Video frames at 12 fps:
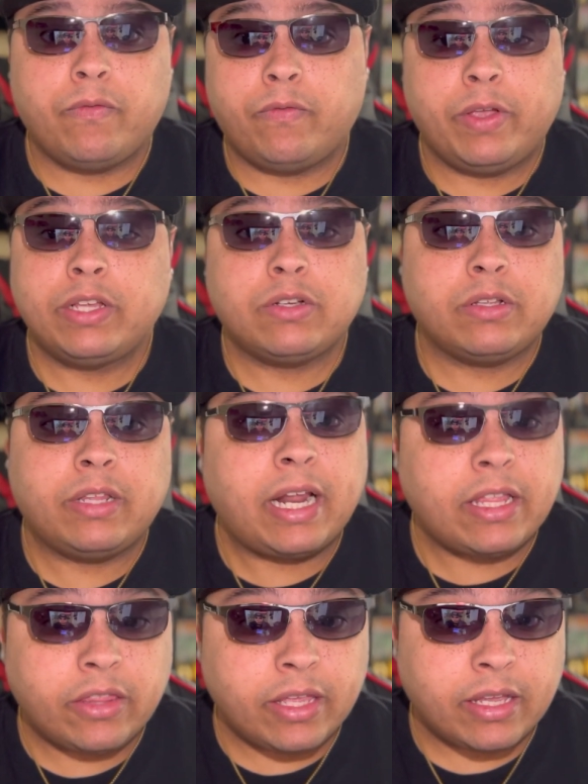feature that
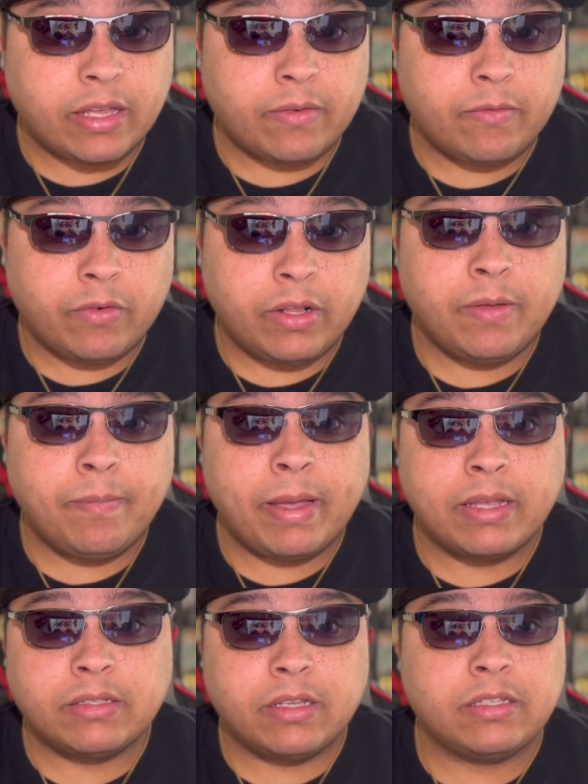I think really
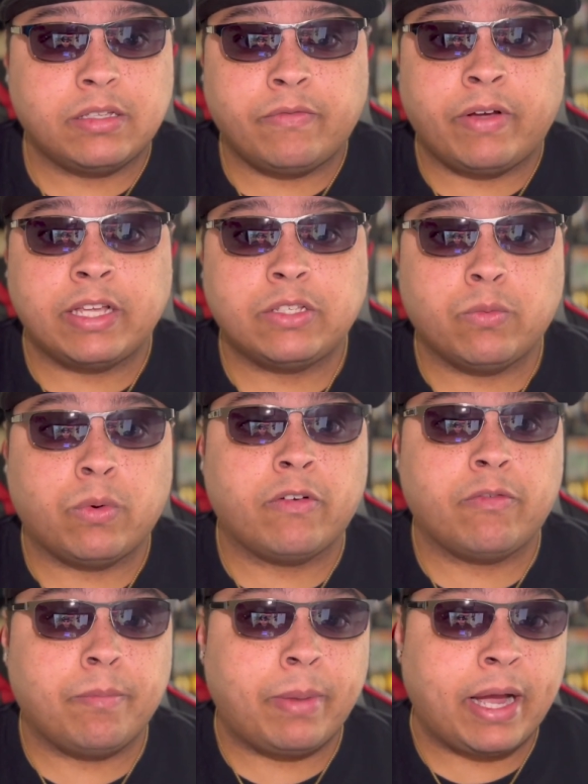makes this device
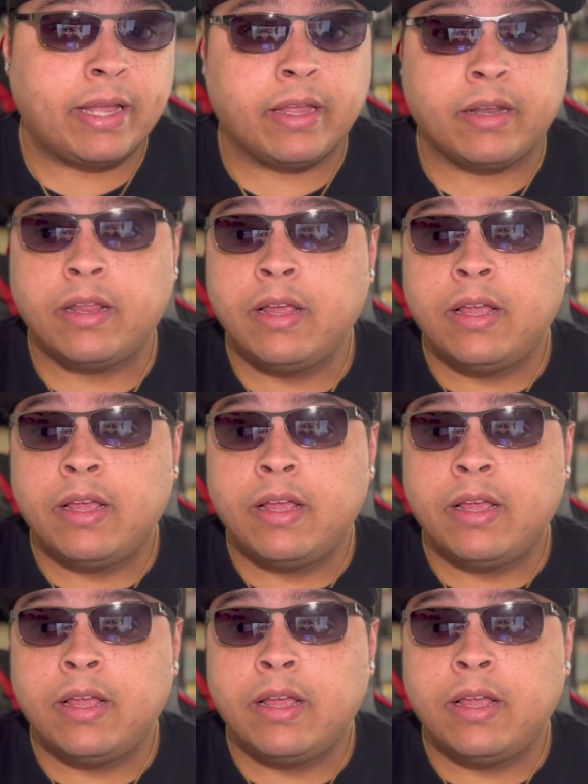worth buying.